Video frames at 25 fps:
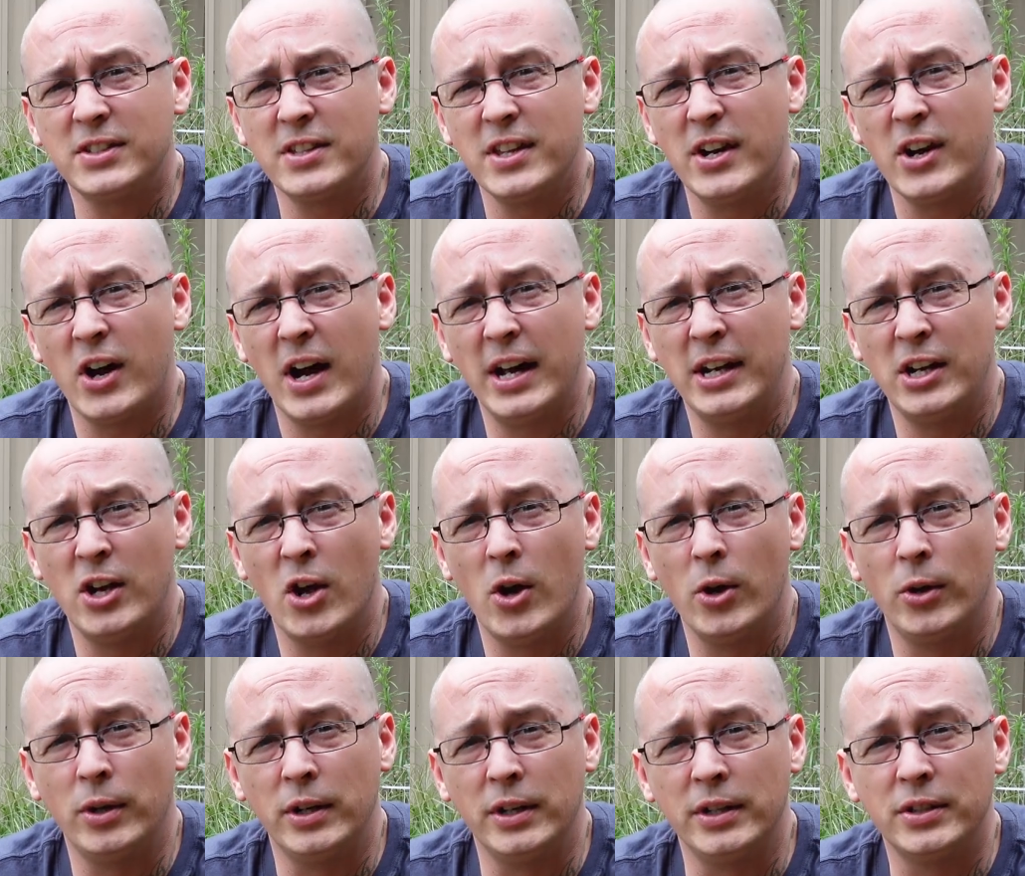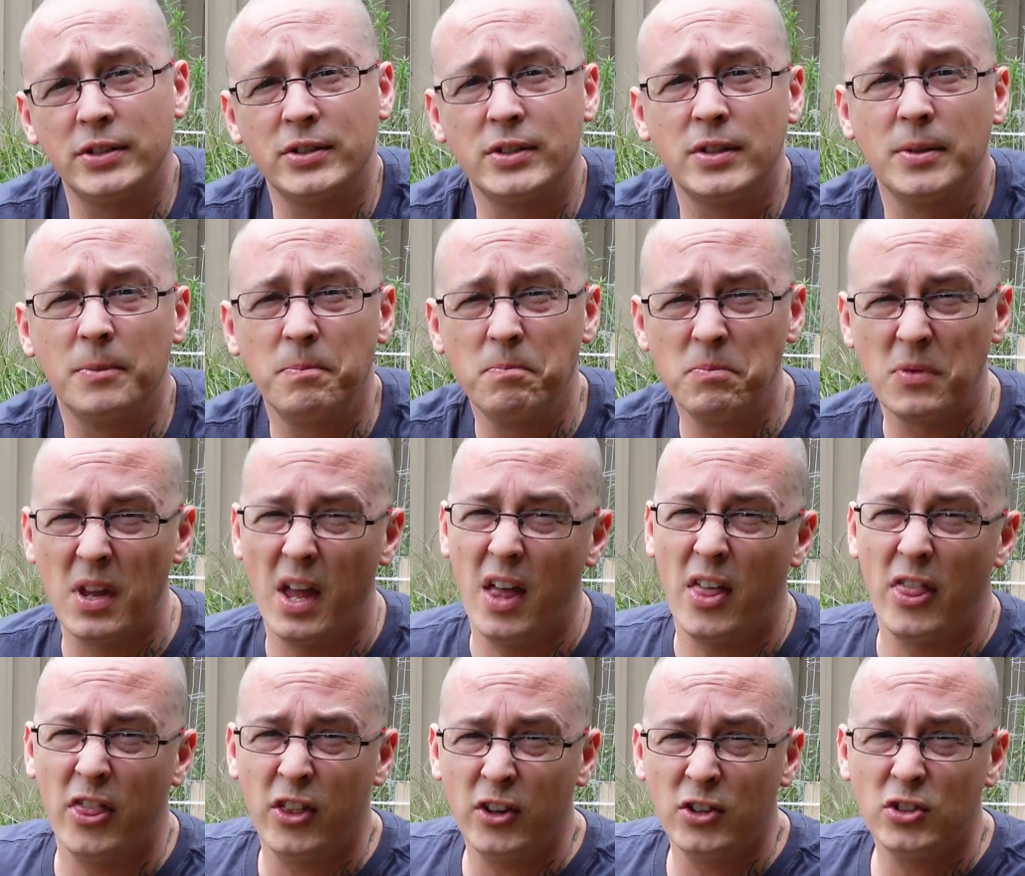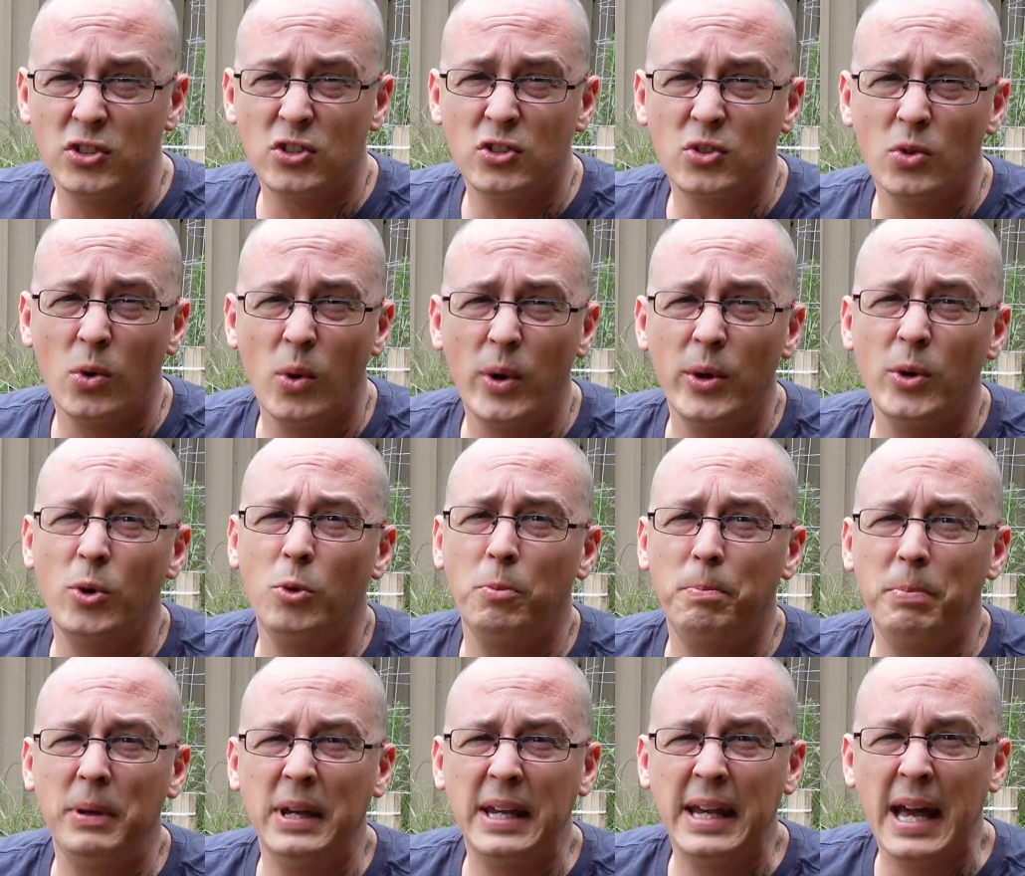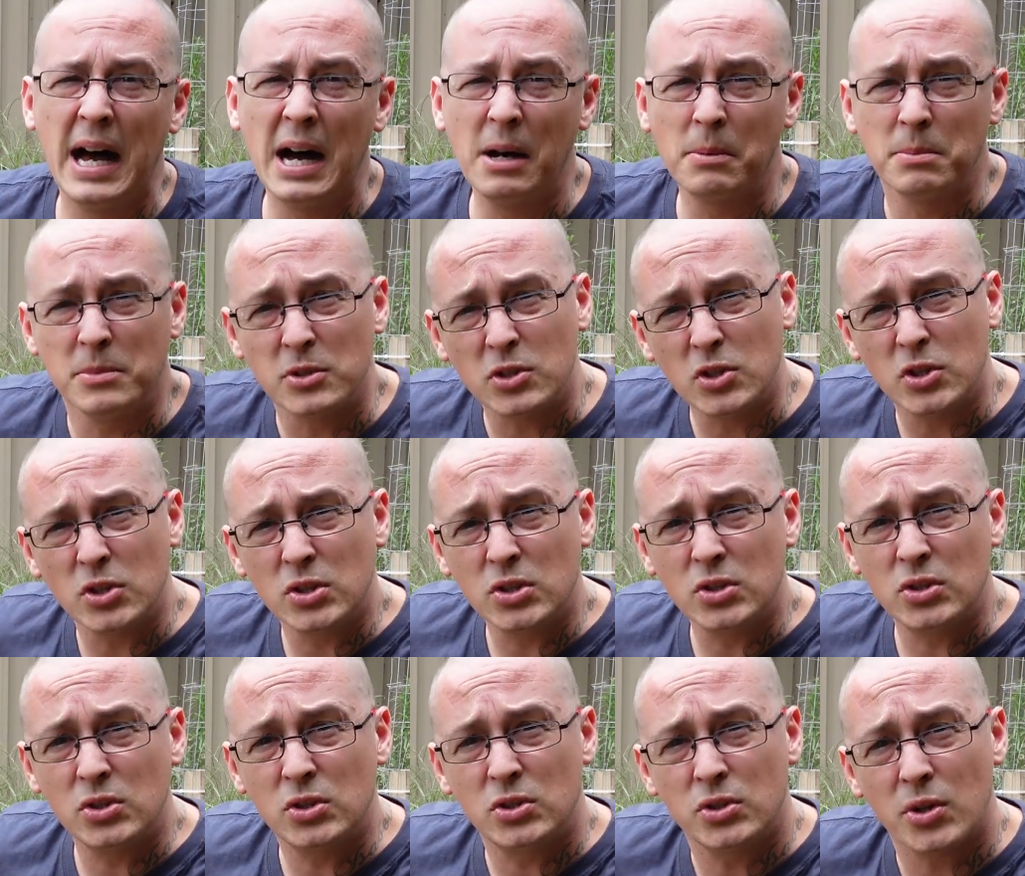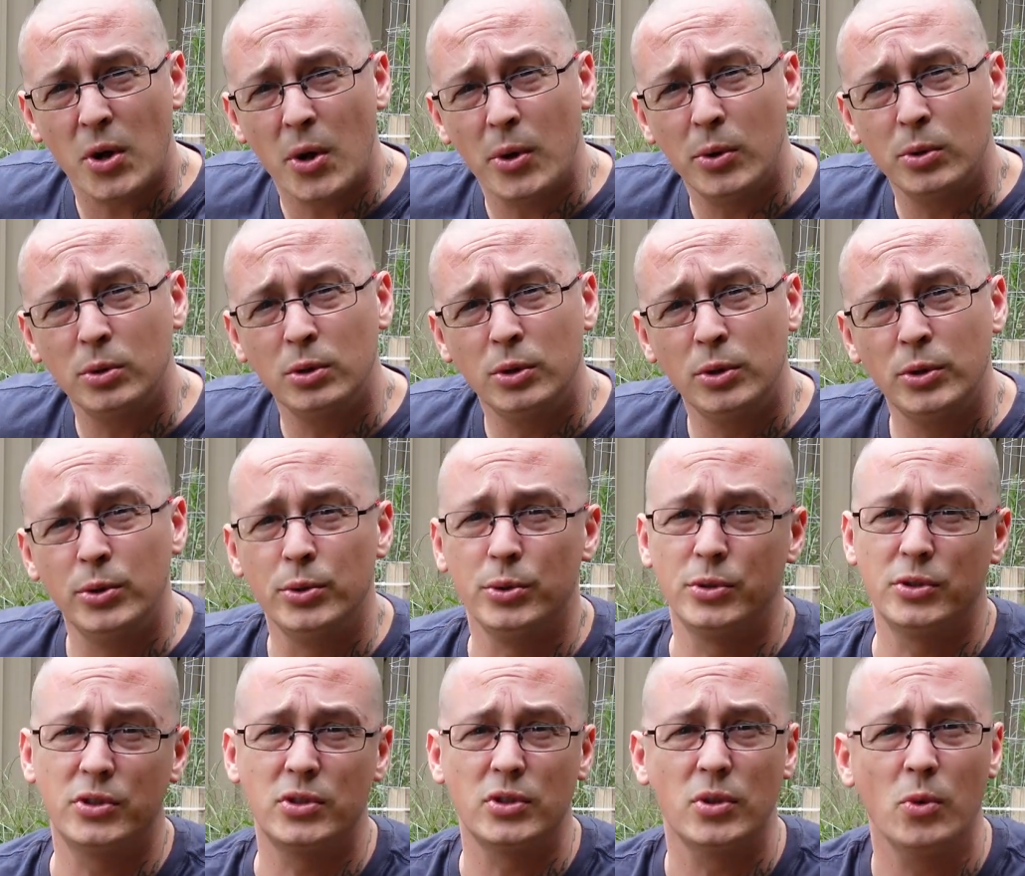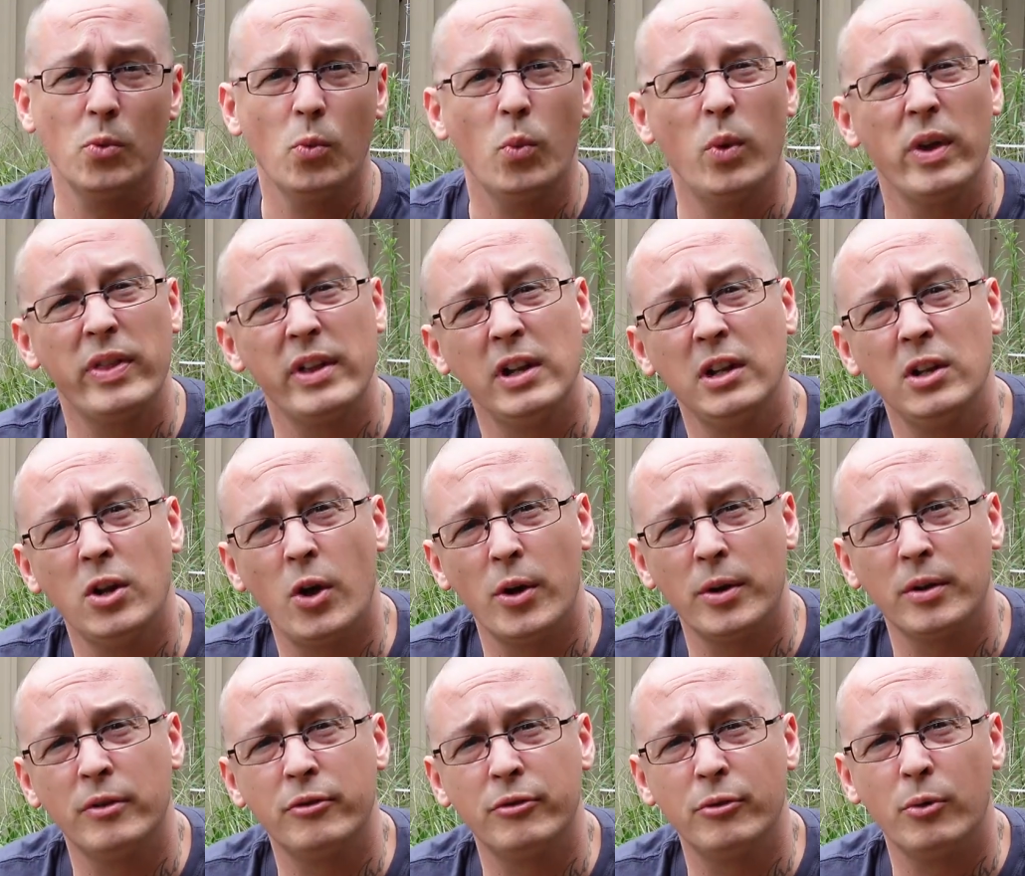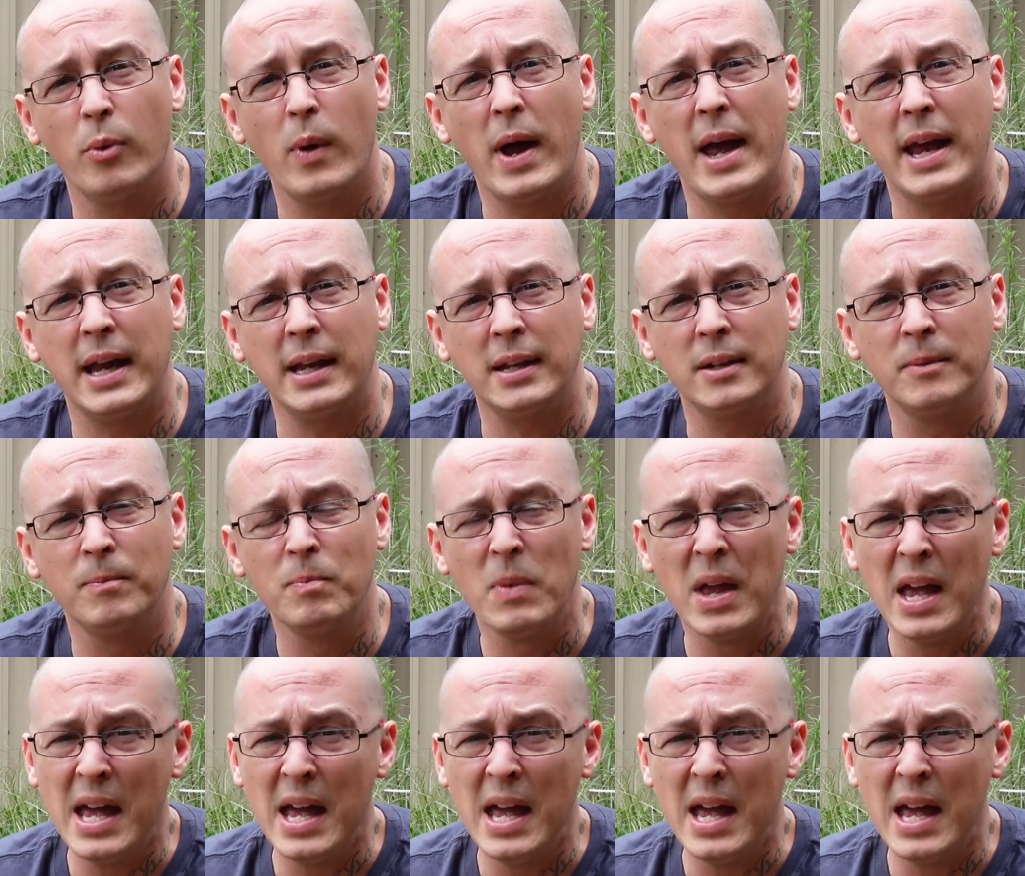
that I noticed, the soil becomes so loose with a lot of rain.